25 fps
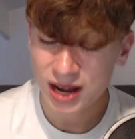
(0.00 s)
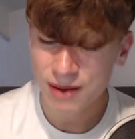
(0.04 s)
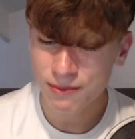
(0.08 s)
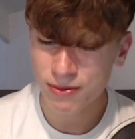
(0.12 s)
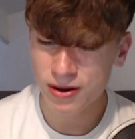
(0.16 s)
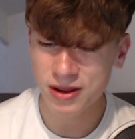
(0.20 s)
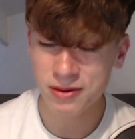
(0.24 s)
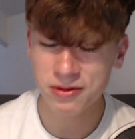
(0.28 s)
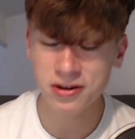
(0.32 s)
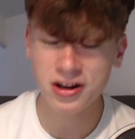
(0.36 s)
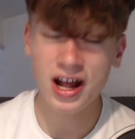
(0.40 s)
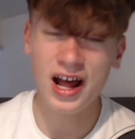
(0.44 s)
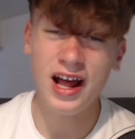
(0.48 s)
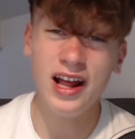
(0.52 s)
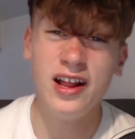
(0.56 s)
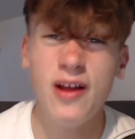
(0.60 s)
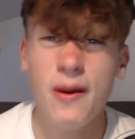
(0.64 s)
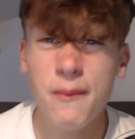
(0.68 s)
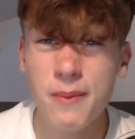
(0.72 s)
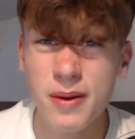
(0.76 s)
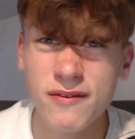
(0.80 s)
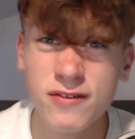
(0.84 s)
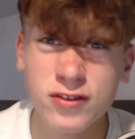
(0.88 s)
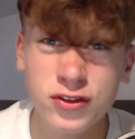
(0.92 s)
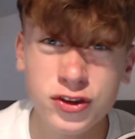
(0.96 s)
a
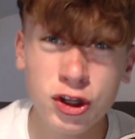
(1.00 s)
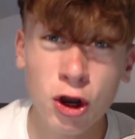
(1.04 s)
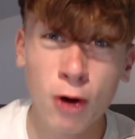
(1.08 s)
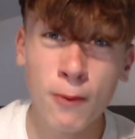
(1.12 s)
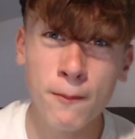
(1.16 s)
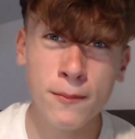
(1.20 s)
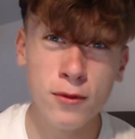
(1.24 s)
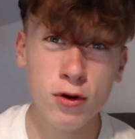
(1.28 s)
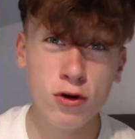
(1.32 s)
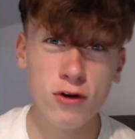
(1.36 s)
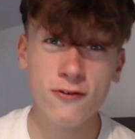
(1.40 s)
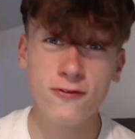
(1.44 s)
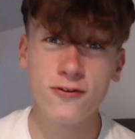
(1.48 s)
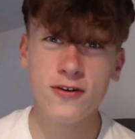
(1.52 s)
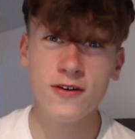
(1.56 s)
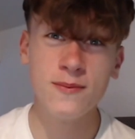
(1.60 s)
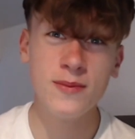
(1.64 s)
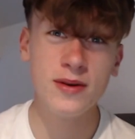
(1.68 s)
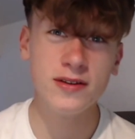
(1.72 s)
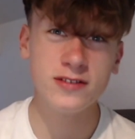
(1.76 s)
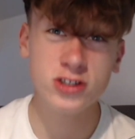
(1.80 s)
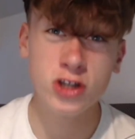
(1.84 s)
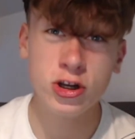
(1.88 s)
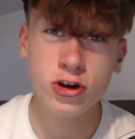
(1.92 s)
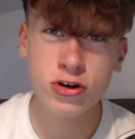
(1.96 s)
bit of a dumb move for him
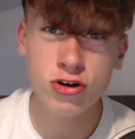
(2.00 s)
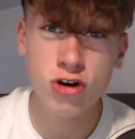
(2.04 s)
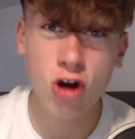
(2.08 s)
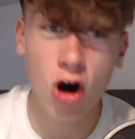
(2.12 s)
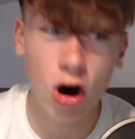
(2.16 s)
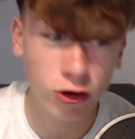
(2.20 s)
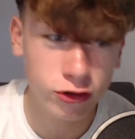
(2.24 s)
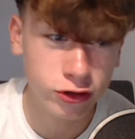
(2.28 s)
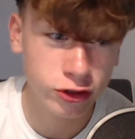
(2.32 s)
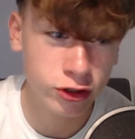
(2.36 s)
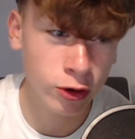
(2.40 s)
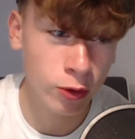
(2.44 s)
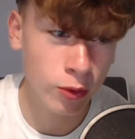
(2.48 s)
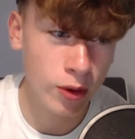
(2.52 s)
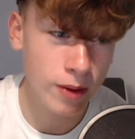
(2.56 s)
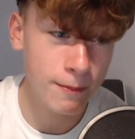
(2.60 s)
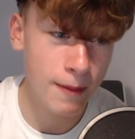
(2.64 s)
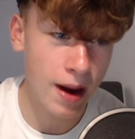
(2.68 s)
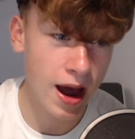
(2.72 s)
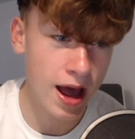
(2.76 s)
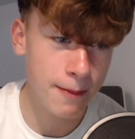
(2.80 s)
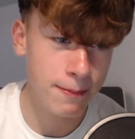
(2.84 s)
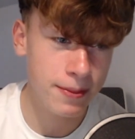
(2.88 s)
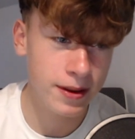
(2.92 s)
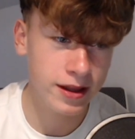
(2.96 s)
to not go, in
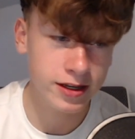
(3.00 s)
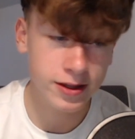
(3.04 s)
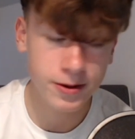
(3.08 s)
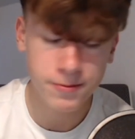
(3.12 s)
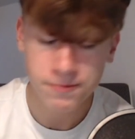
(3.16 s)
my opinion.